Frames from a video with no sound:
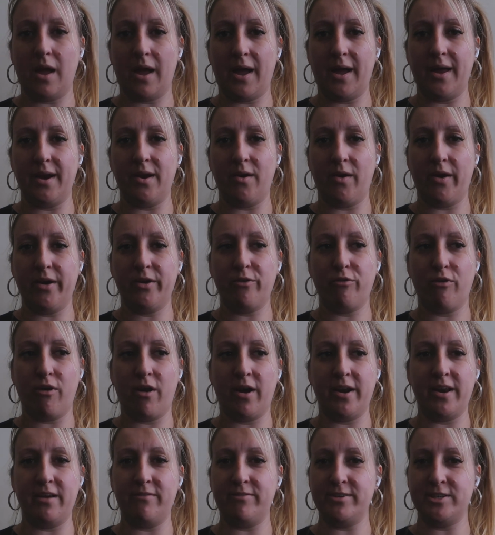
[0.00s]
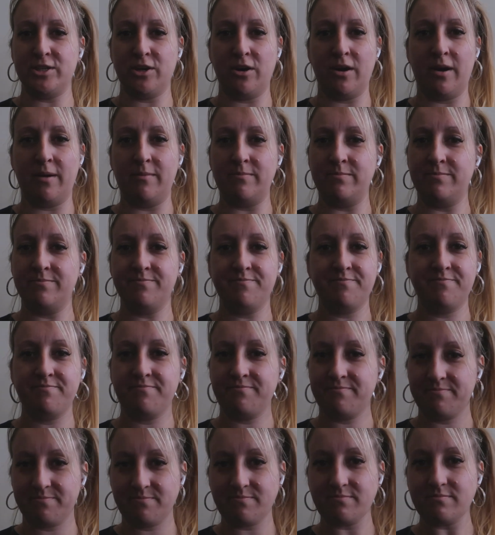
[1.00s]
And I cried every time.
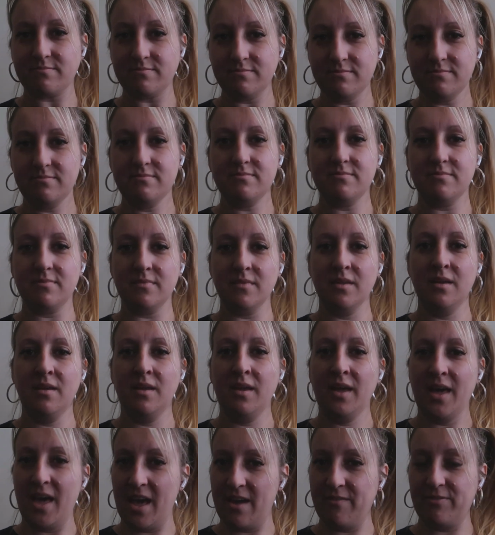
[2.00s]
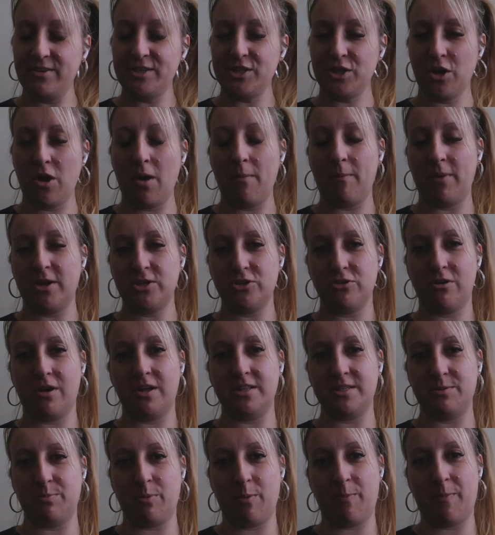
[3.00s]
Every time I
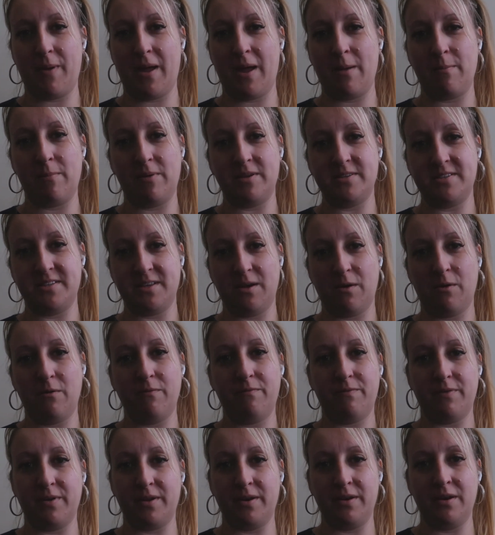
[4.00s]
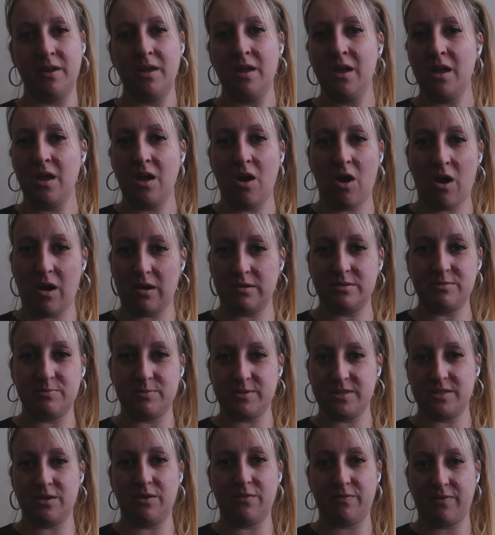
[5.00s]
tried to prepare myself and hyped
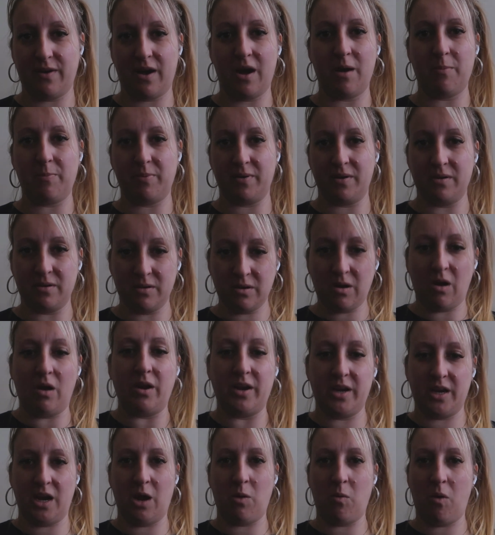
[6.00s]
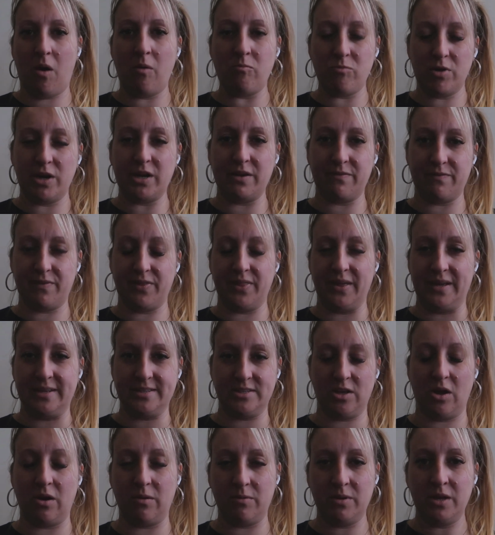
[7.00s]
myself up and got, you know, I'm ready for
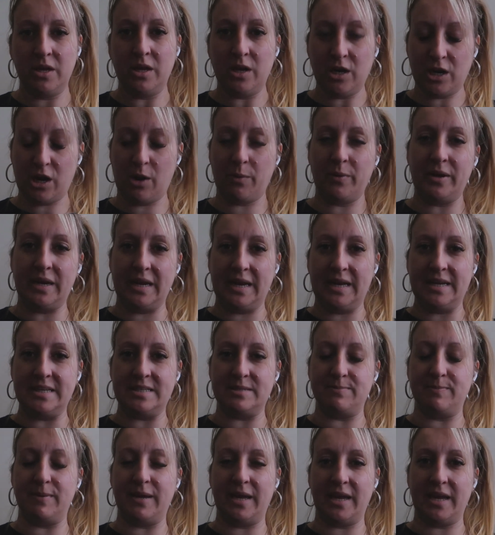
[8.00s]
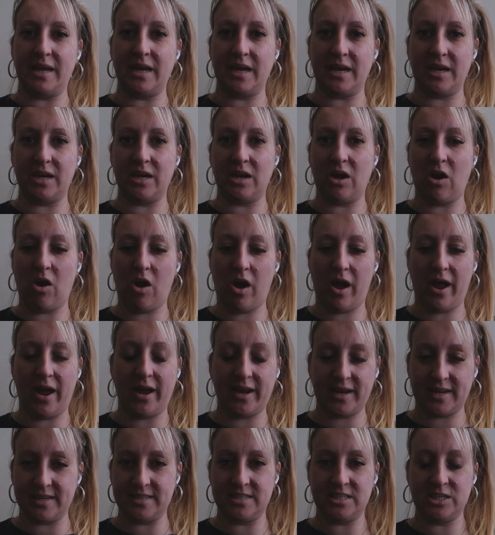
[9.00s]
this. Chloe needs me and
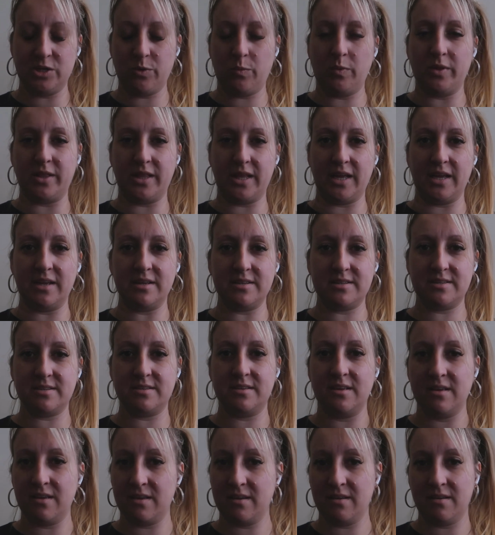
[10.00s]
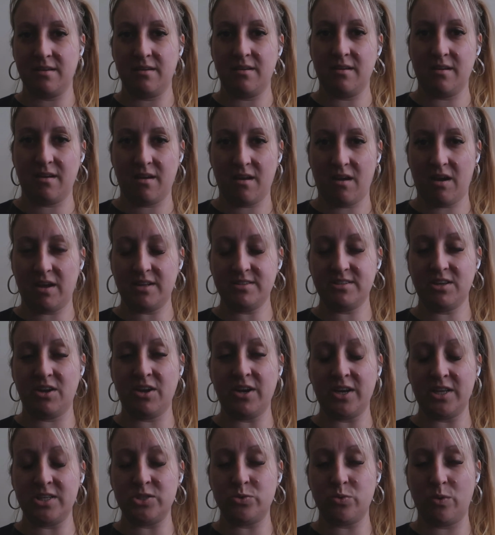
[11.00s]
I can deal with this. I
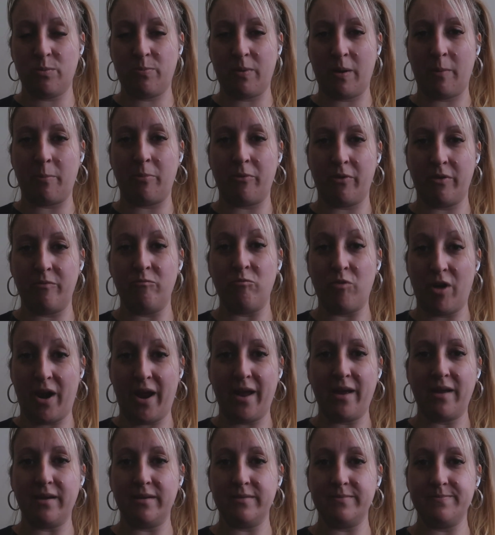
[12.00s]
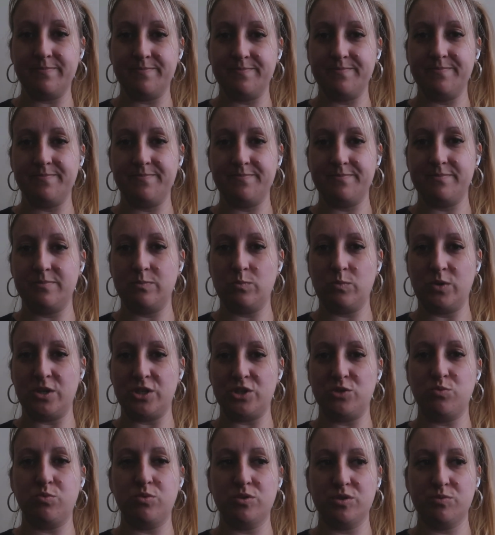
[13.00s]
turned into a blubbering wreck,
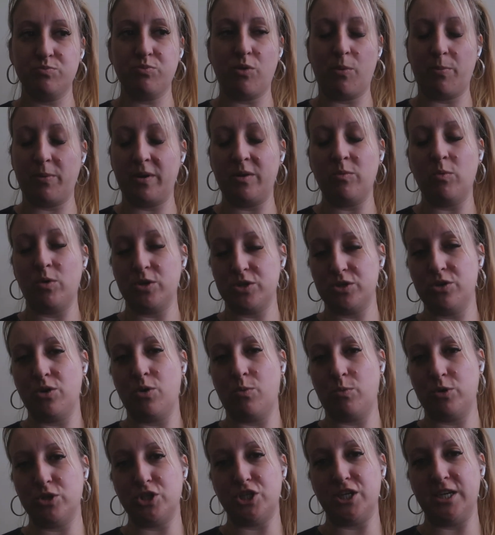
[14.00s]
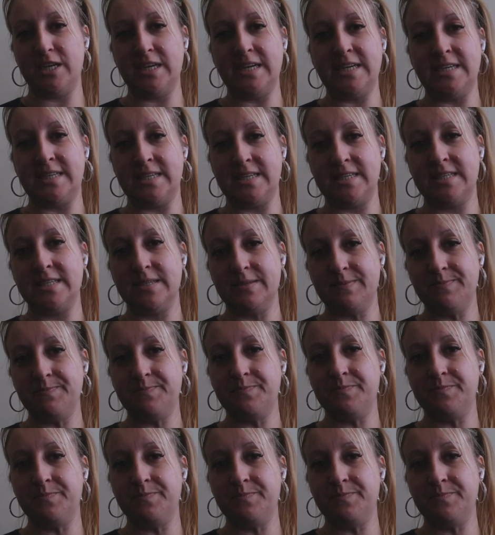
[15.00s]
which was probably not what she needed.